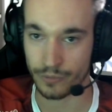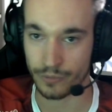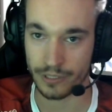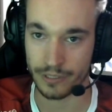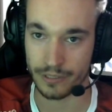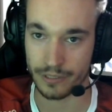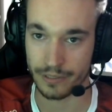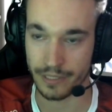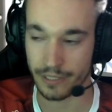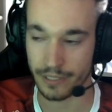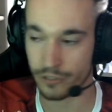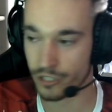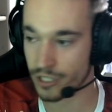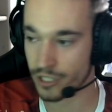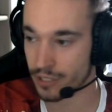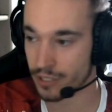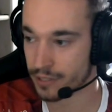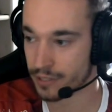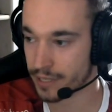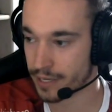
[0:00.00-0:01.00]
Can we
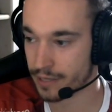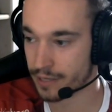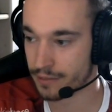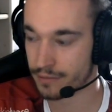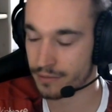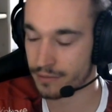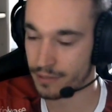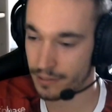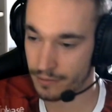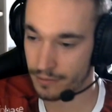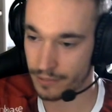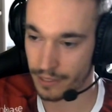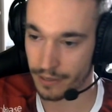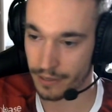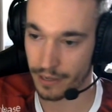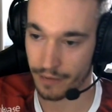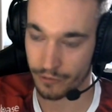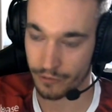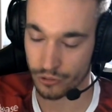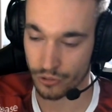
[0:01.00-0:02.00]
negotiate again?
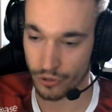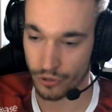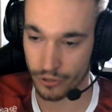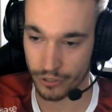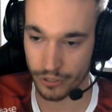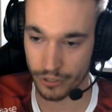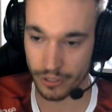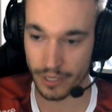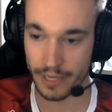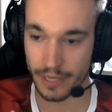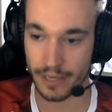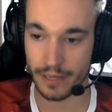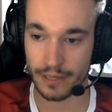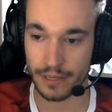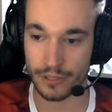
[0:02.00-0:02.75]
Have a talk.